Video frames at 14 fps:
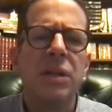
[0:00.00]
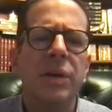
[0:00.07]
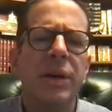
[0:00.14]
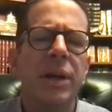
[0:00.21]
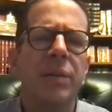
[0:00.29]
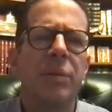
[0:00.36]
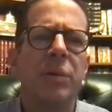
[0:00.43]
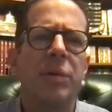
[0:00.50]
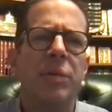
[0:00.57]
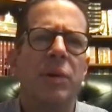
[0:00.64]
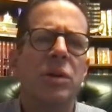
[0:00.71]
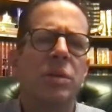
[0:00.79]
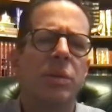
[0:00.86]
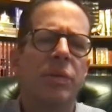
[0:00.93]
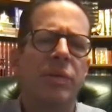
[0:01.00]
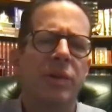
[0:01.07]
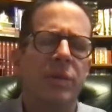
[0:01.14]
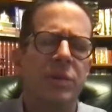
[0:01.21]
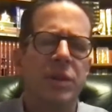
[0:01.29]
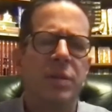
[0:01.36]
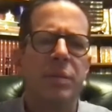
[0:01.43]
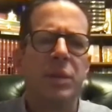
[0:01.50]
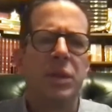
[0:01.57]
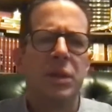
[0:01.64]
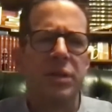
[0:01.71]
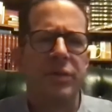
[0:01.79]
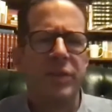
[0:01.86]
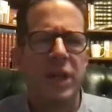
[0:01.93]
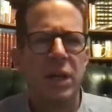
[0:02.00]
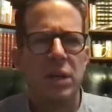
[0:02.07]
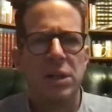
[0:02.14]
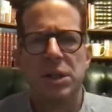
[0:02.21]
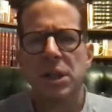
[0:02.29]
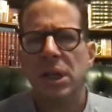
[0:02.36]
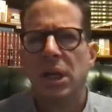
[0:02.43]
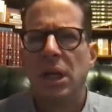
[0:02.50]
you ended up with multiple firms in the billions of dollars.